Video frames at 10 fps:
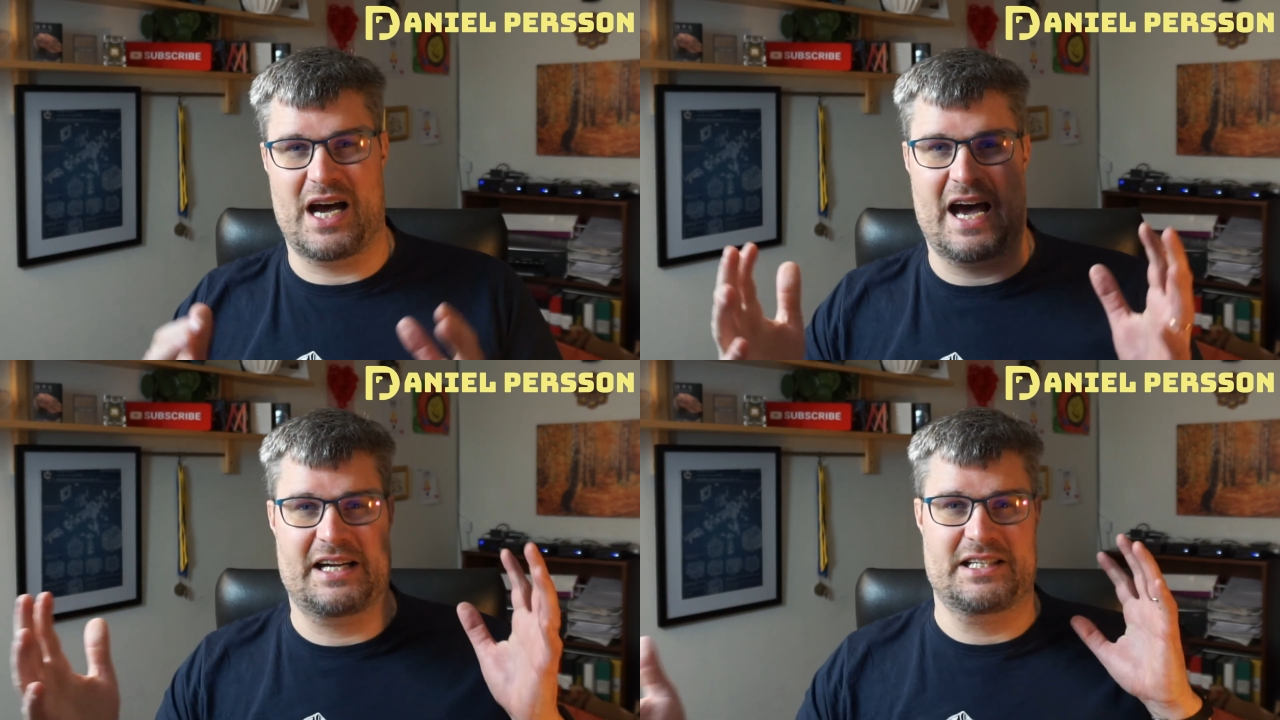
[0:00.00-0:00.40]

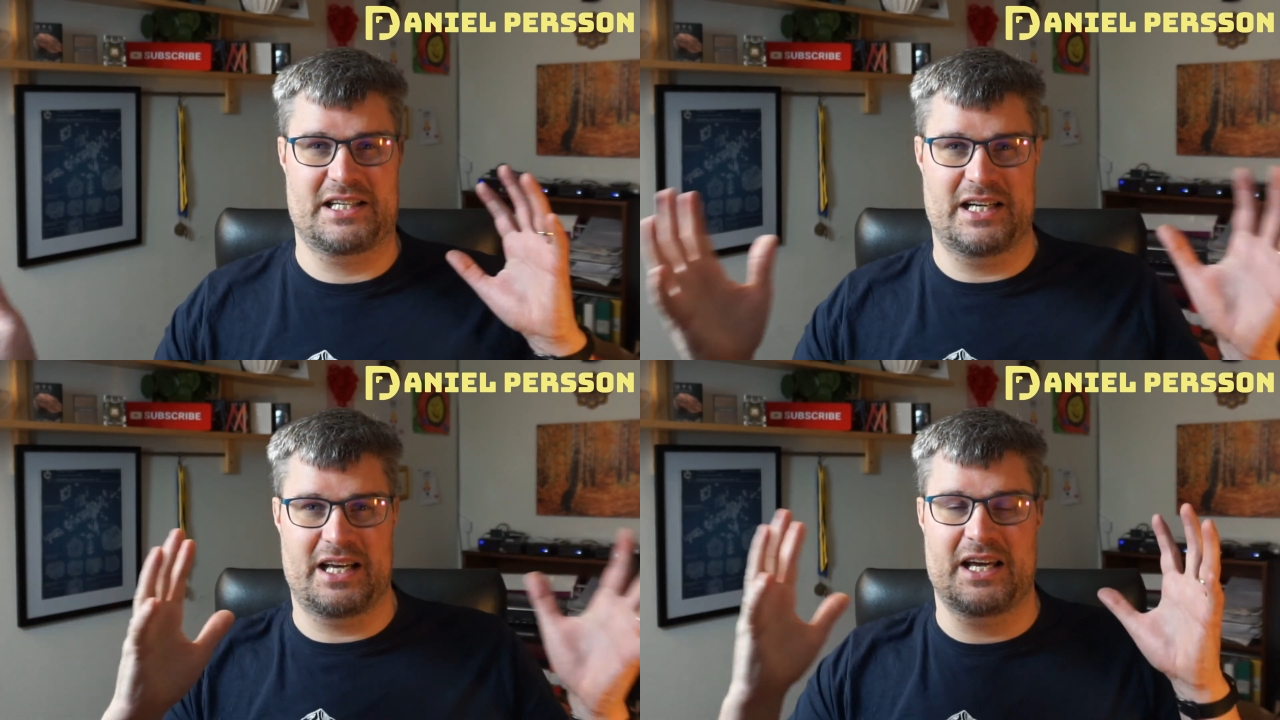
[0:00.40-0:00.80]

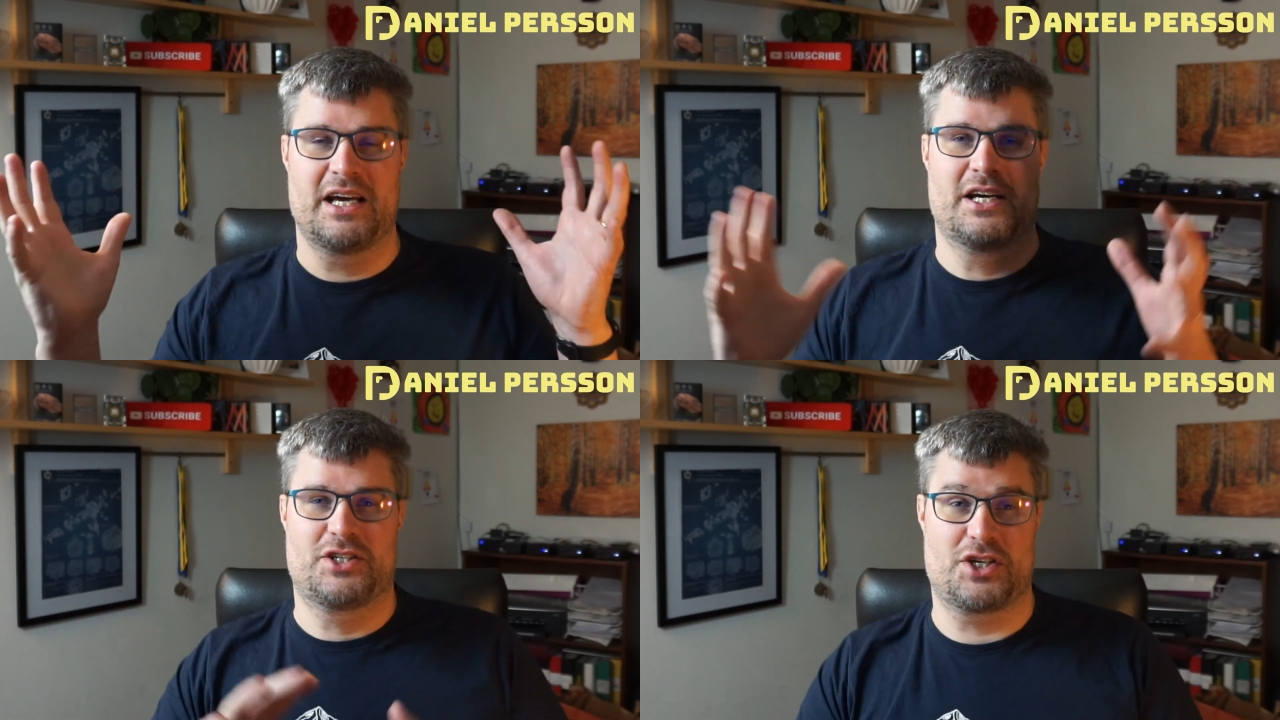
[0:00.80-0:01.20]
actually
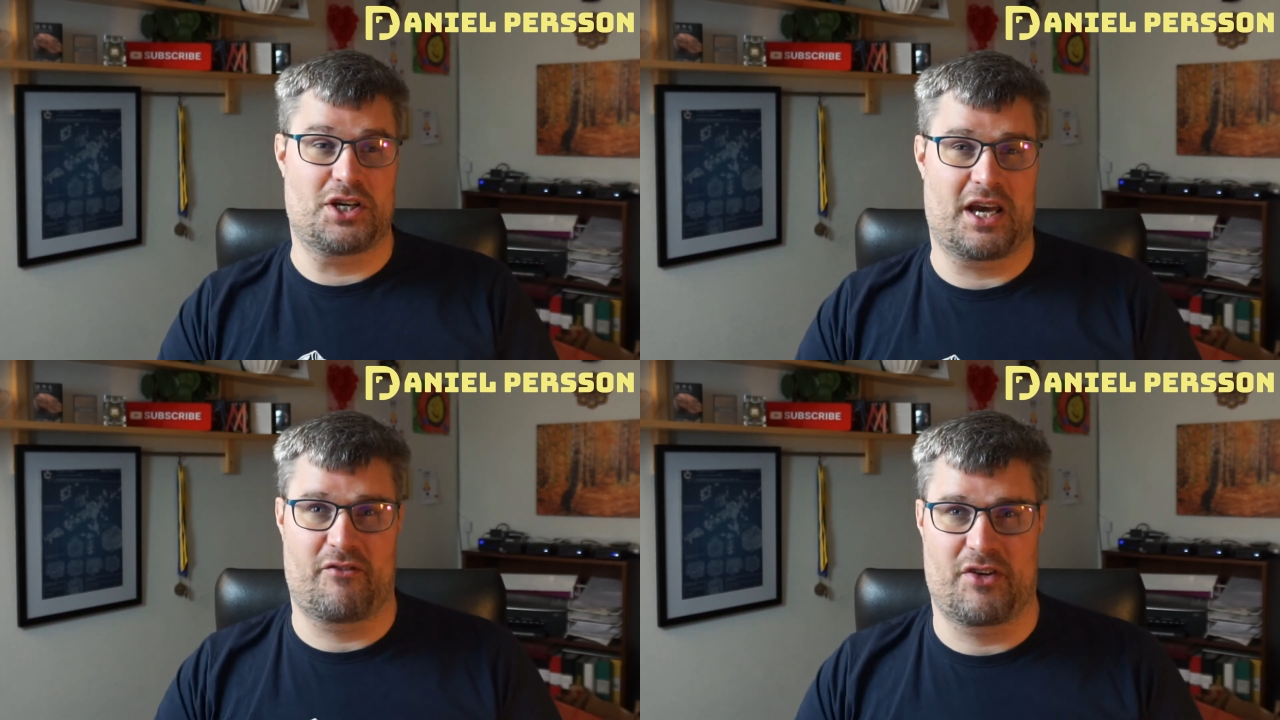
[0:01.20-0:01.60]

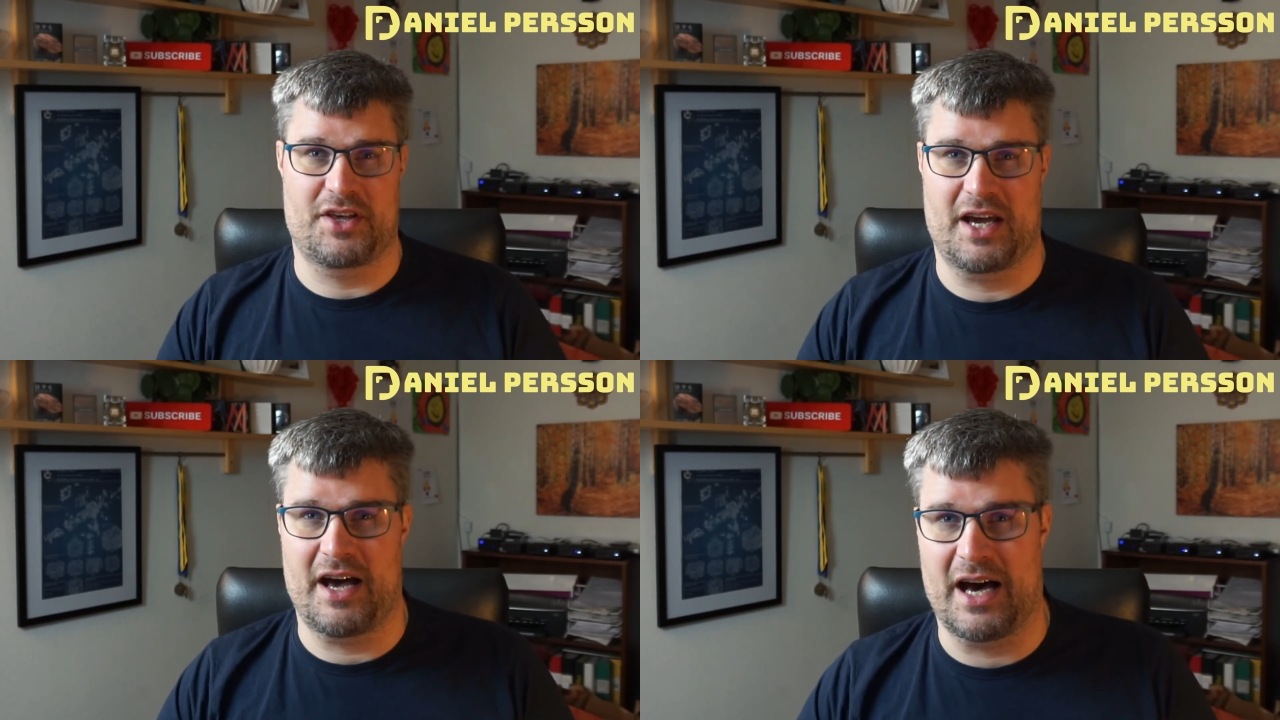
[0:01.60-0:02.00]
sync
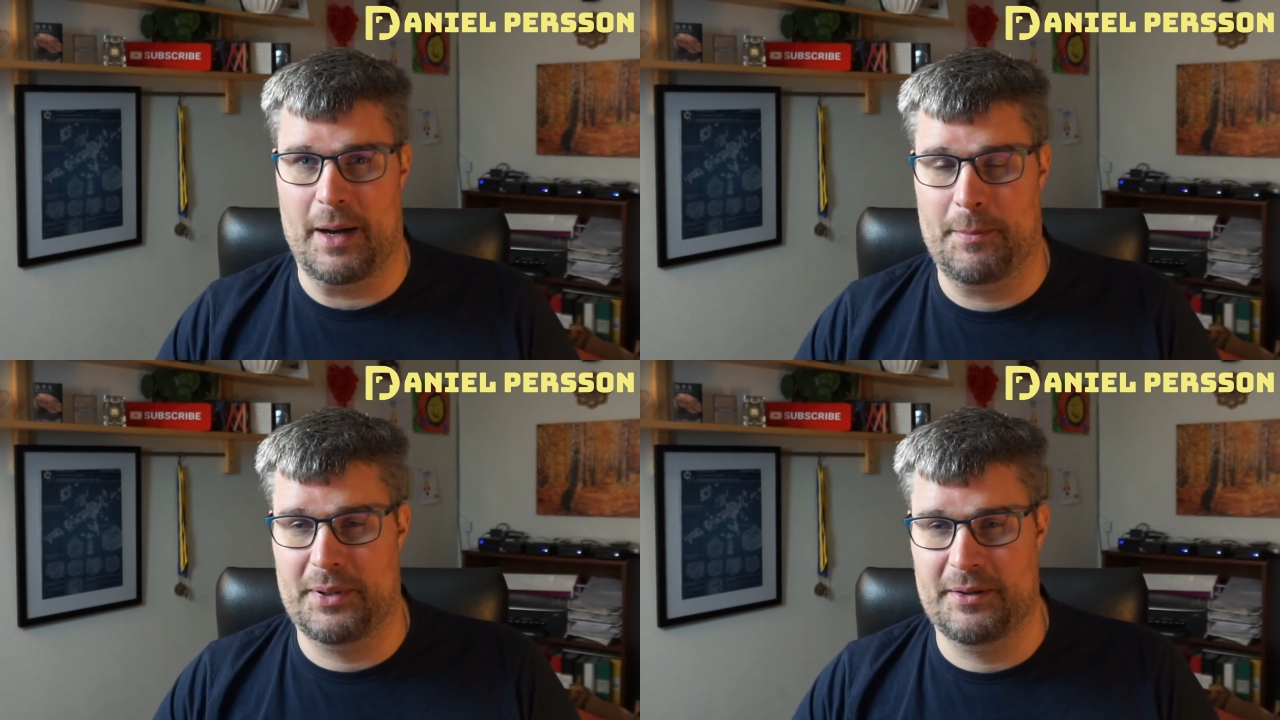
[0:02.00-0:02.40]
everything
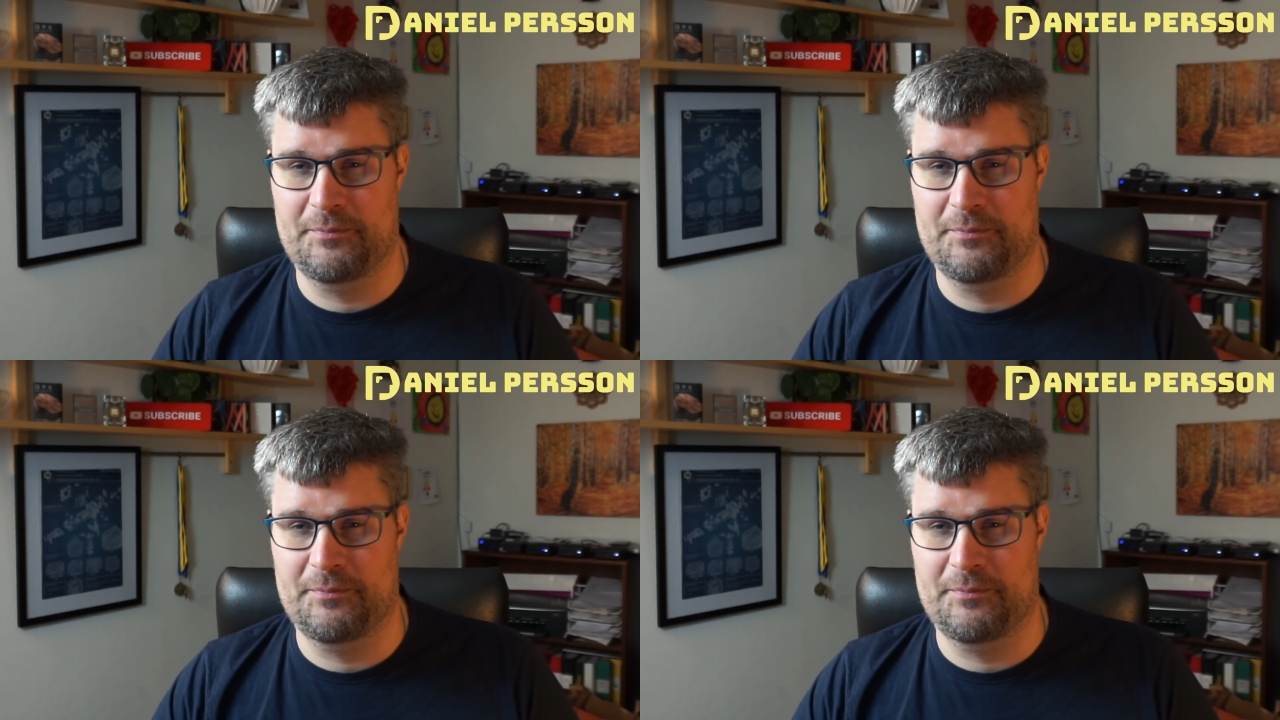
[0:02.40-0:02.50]
up.